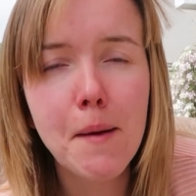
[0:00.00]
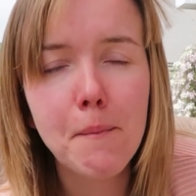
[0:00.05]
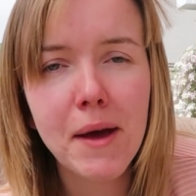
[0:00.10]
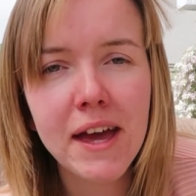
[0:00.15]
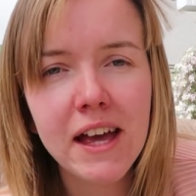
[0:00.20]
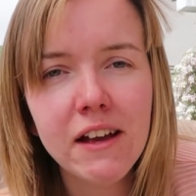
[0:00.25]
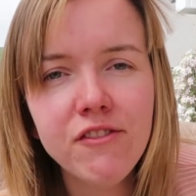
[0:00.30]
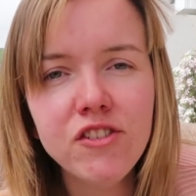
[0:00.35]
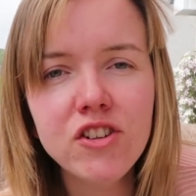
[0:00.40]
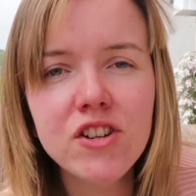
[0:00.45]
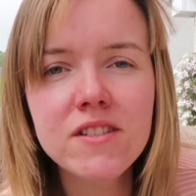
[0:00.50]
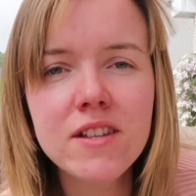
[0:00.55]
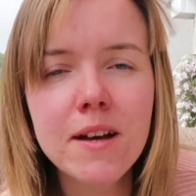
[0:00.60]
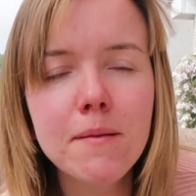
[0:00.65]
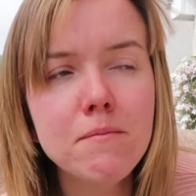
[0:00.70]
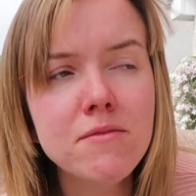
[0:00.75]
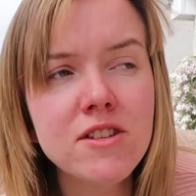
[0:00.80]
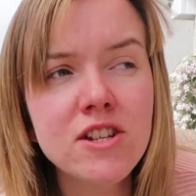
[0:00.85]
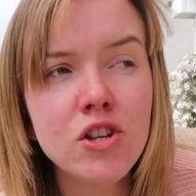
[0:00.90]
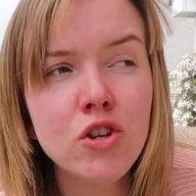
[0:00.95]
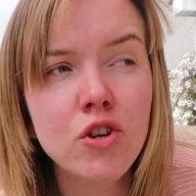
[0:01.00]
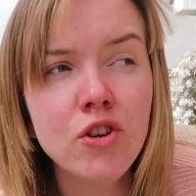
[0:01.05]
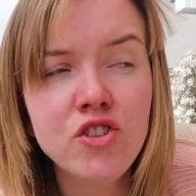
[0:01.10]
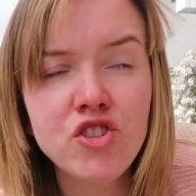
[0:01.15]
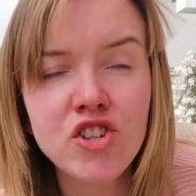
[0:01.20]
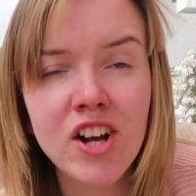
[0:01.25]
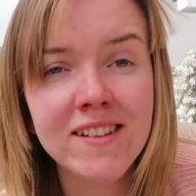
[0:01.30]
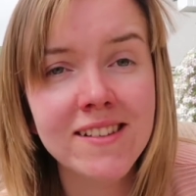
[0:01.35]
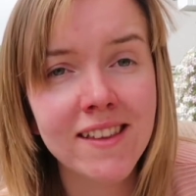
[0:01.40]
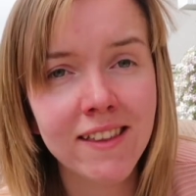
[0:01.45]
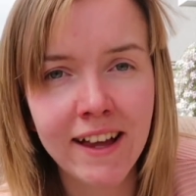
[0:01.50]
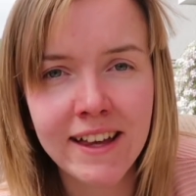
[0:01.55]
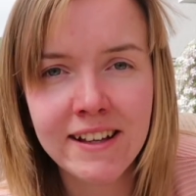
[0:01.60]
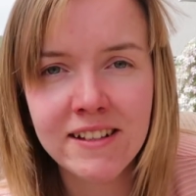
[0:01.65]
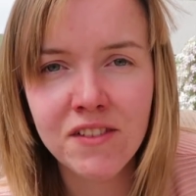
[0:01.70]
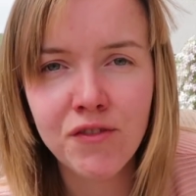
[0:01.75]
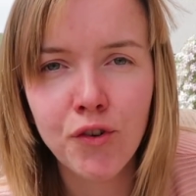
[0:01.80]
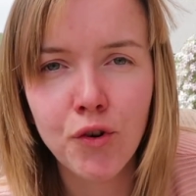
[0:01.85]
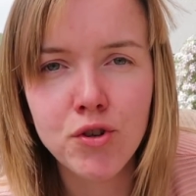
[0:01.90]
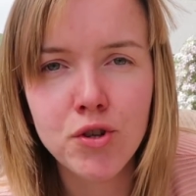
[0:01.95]
But if you're somebody who just
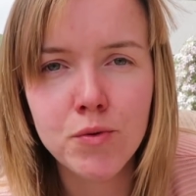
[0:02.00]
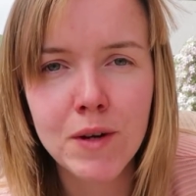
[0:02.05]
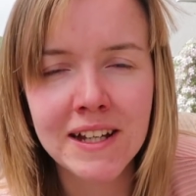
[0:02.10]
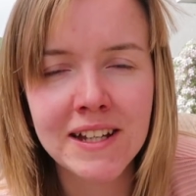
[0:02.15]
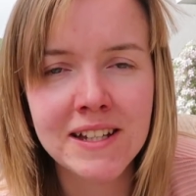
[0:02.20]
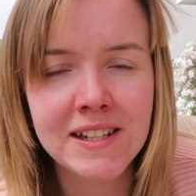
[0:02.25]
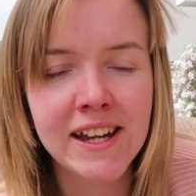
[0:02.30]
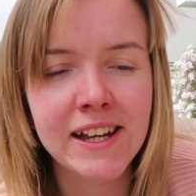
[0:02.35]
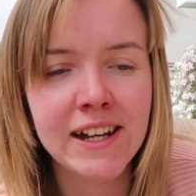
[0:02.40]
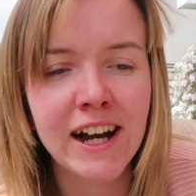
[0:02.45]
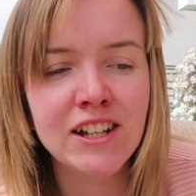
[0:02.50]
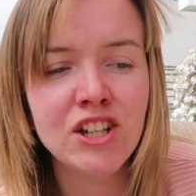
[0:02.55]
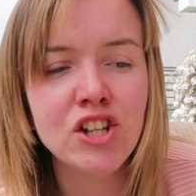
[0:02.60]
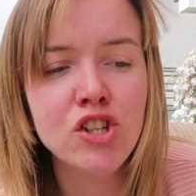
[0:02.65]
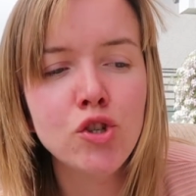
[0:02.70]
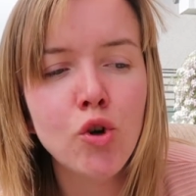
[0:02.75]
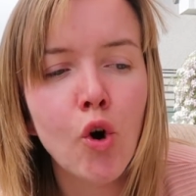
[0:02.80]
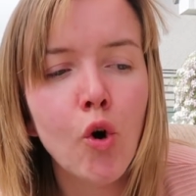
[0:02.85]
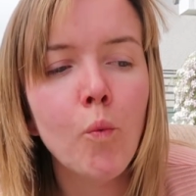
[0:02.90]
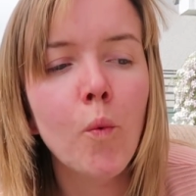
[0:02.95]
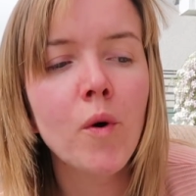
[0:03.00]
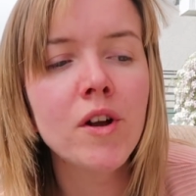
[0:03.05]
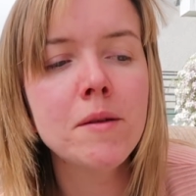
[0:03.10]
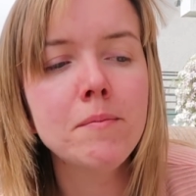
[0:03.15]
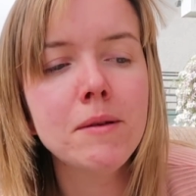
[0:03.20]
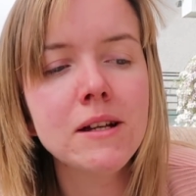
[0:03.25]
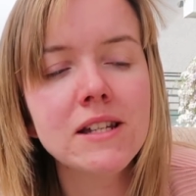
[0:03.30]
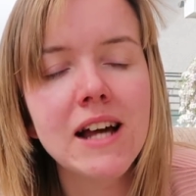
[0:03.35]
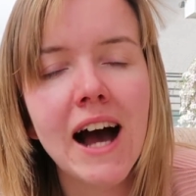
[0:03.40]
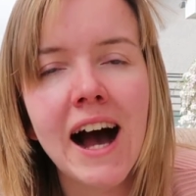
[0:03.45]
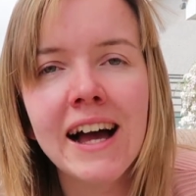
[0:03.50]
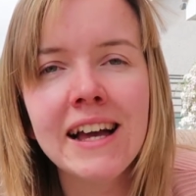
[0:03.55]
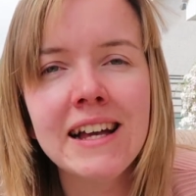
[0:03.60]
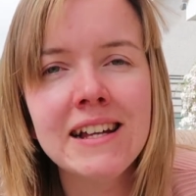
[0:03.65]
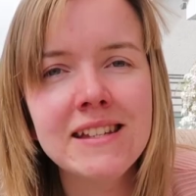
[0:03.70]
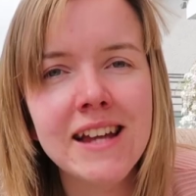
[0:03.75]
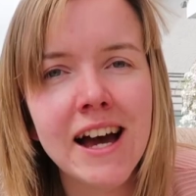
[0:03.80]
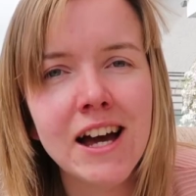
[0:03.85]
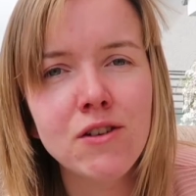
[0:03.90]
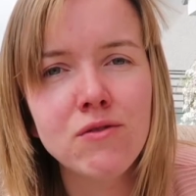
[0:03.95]
likes photo editing and you don't want to be
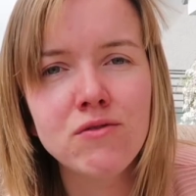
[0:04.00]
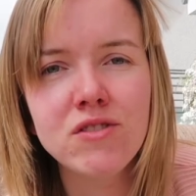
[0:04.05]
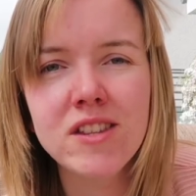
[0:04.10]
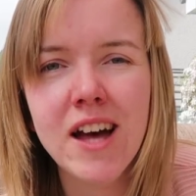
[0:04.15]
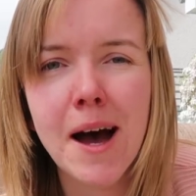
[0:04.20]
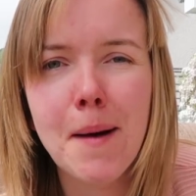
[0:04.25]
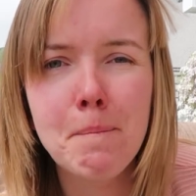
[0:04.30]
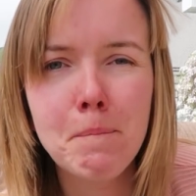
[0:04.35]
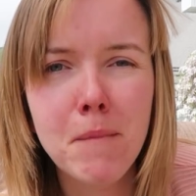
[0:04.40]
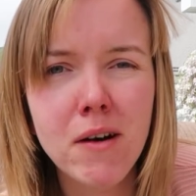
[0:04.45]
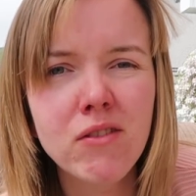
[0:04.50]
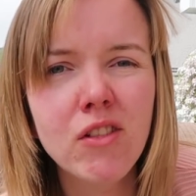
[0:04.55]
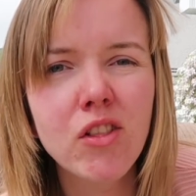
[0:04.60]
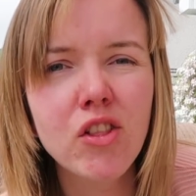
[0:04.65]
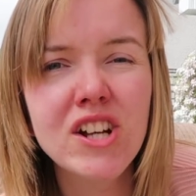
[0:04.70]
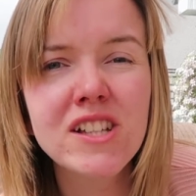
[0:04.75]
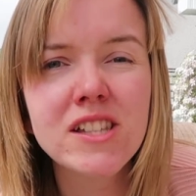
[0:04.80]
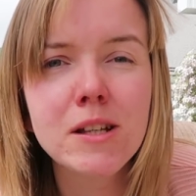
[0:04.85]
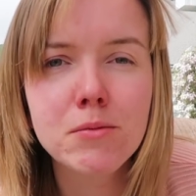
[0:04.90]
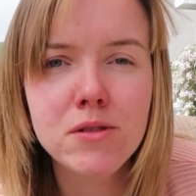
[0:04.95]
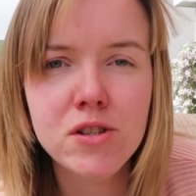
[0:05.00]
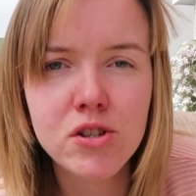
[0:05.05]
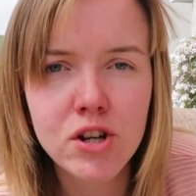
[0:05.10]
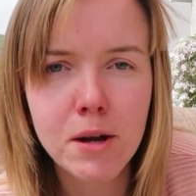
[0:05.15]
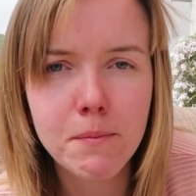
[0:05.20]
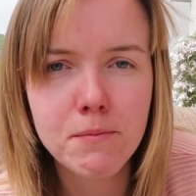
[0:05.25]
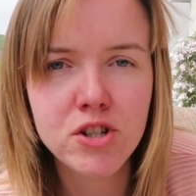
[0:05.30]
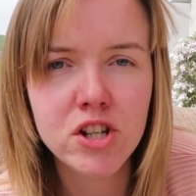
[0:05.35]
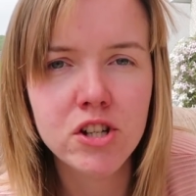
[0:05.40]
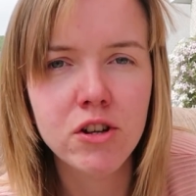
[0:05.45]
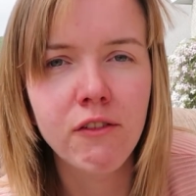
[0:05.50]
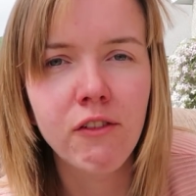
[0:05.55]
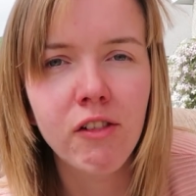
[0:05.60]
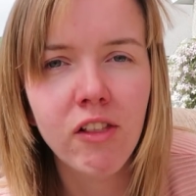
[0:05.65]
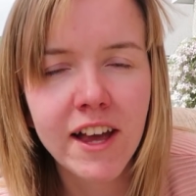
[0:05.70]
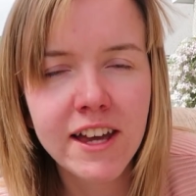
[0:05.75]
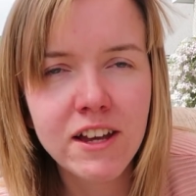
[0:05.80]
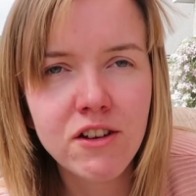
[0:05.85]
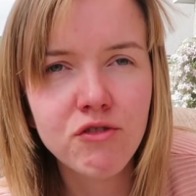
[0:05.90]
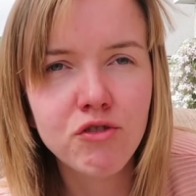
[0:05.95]
tied down to that monthly subscription of
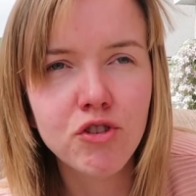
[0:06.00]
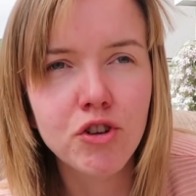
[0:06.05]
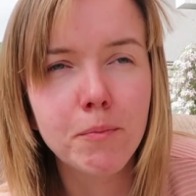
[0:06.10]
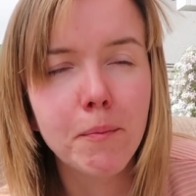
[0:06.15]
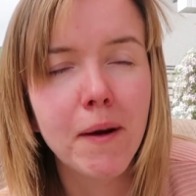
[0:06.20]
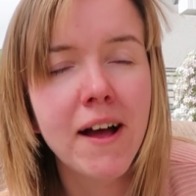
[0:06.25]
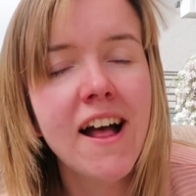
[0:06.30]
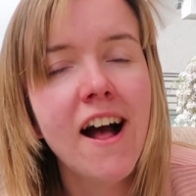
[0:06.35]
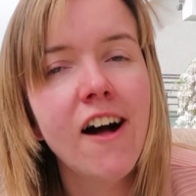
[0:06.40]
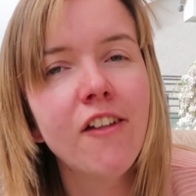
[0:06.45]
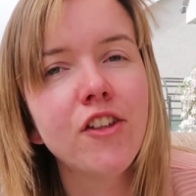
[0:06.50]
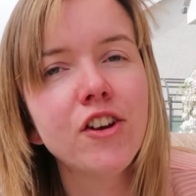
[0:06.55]
Lightroom,